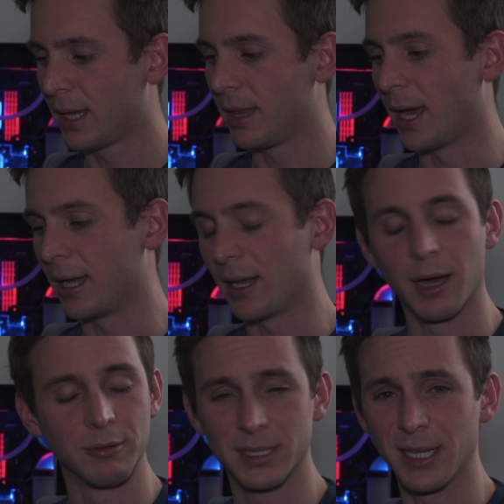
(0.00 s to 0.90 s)
that
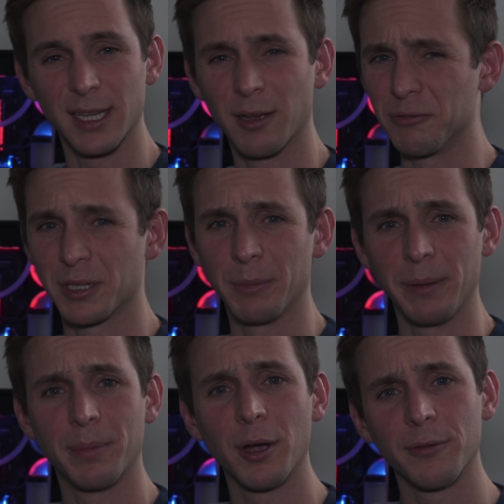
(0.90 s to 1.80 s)
I was thinking it was going to
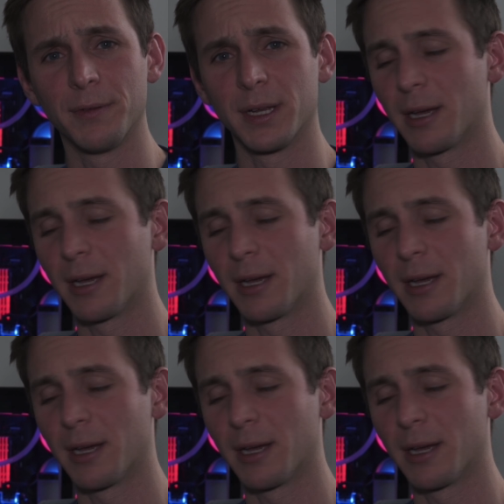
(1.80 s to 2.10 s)
be perfect.